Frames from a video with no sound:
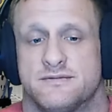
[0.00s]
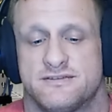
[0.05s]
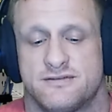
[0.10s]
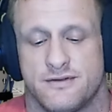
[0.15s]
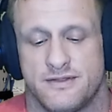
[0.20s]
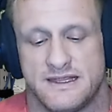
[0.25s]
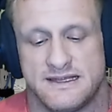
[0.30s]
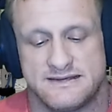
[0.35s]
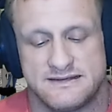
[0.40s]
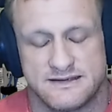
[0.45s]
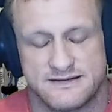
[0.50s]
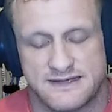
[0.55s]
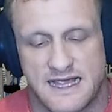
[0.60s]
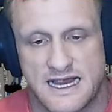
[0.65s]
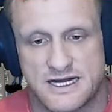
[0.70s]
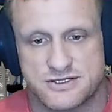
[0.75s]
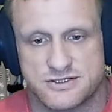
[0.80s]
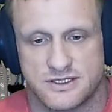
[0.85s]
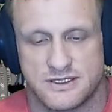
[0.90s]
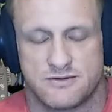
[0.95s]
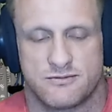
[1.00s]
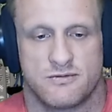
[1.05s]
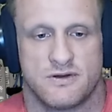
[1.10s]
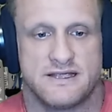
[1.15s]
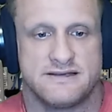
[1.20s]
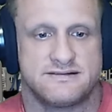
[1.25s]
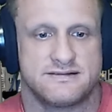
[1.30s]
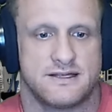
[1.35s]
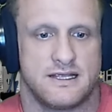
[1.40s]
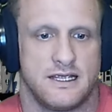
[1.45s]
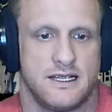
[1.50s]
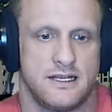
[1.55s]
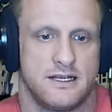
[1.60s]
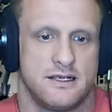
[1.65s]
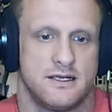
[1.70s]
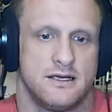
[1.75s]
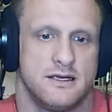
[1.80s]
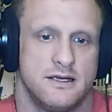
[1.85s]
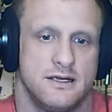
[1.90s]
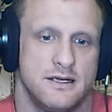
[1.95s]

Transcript: So this is actually risking,